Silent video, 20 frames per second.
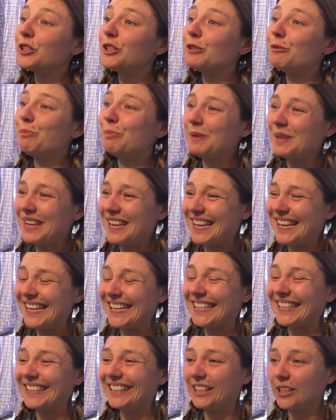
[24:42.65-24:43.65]
could
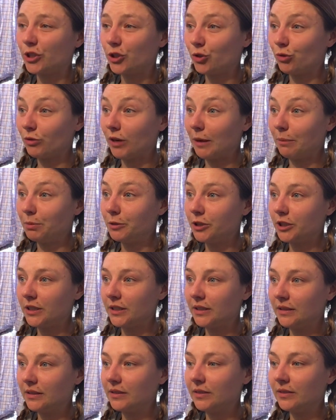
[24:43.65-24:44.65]
be
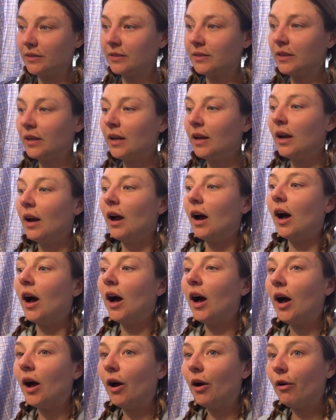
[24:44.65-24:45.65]
disruptions
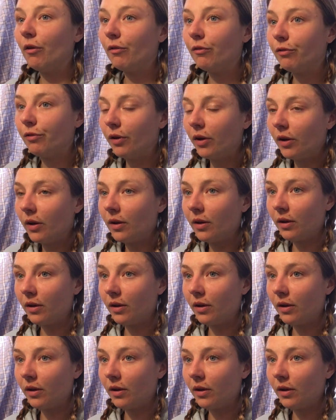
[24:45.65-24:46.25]
of